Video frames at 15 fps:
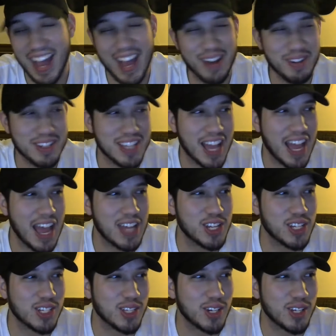I was hyped. It
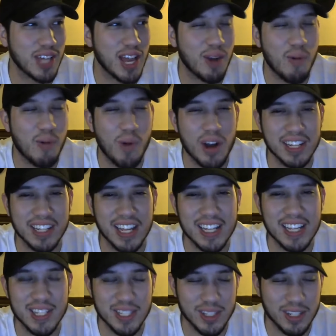just looked like one. It
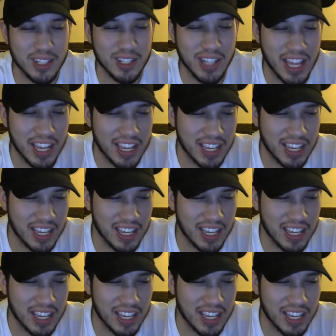just looked like